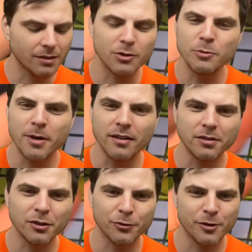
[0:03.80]
some new
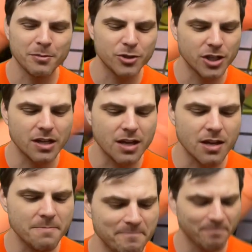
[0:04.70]
puzzles from
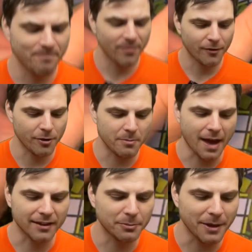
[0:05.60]
QiYi, from
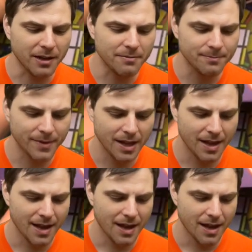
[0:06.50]
X-Man,
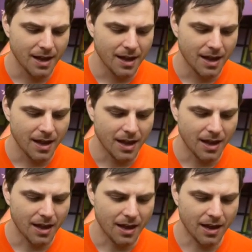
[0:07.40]

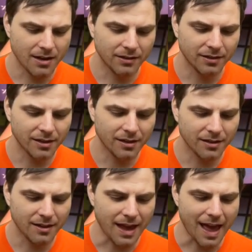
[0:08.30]
and it's
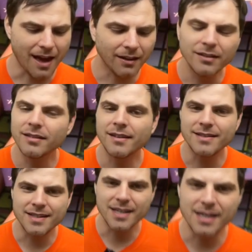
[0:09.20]
the
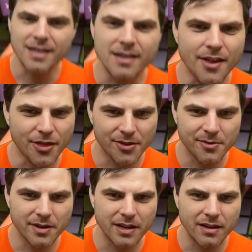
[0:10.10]
XT3
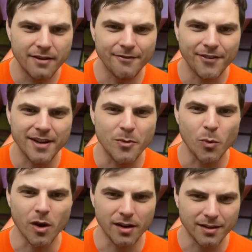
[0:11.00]

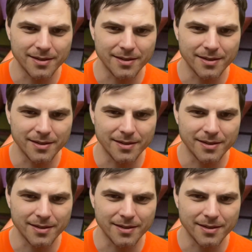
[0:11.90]
V1.